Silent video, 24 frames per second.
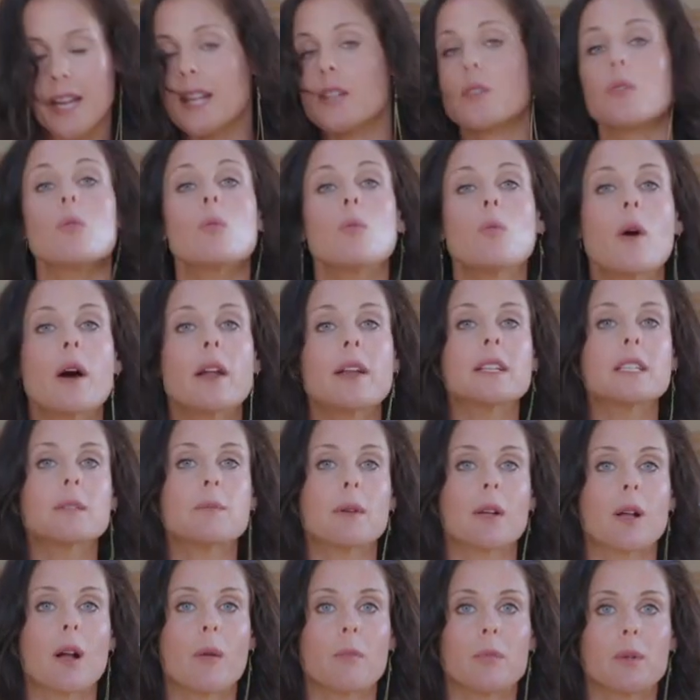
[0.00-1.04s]
and I don't want it to
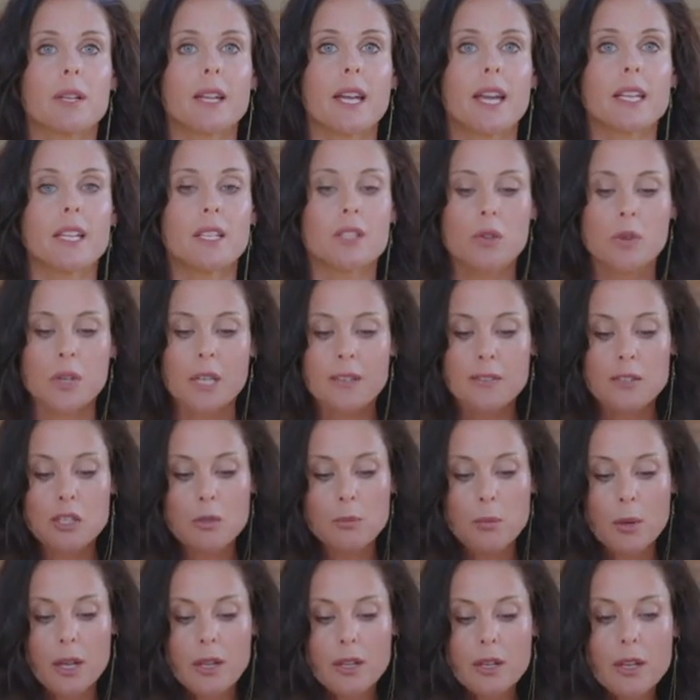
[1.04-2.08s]
be complicated. You can even
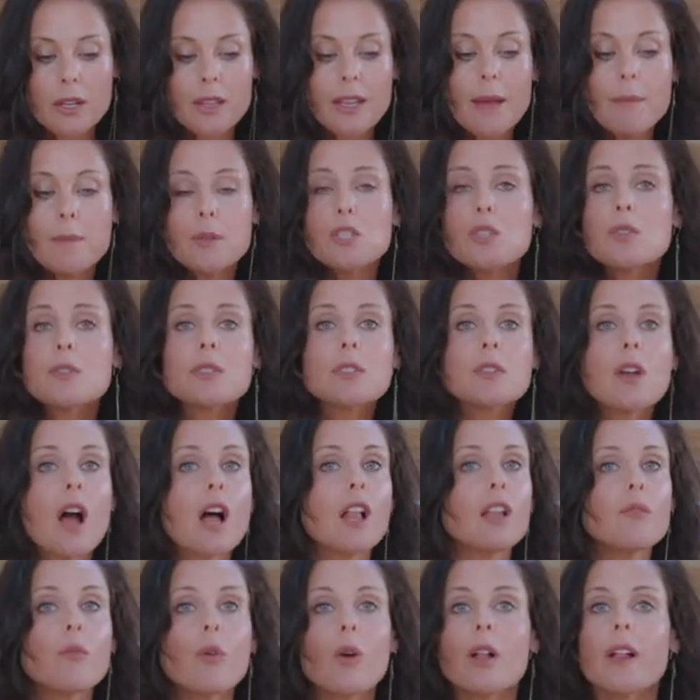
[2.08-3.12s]
just put a little lemon juice and
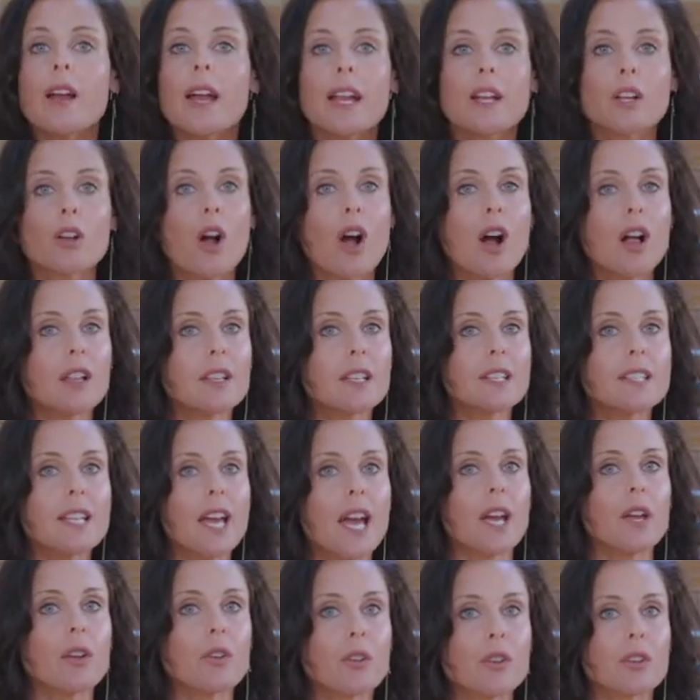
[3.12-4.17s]
olive oil and call it a
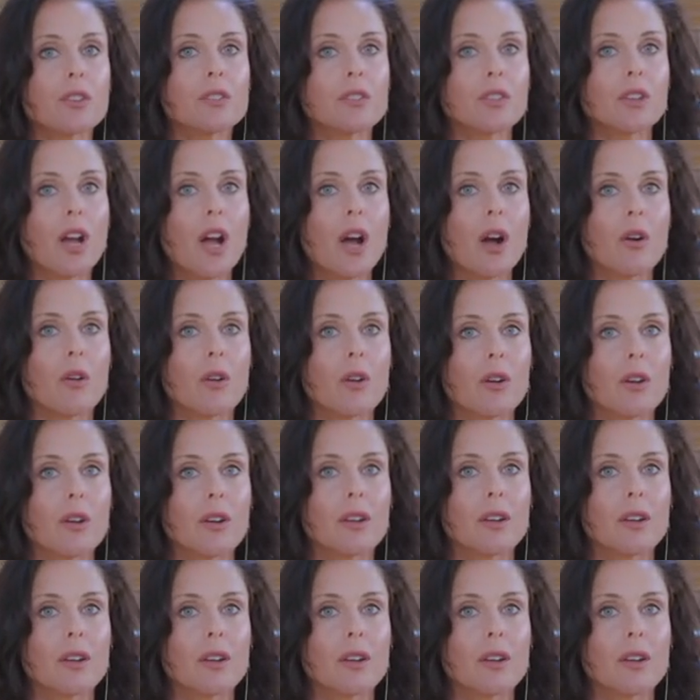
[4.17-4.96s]
day. You're good to go,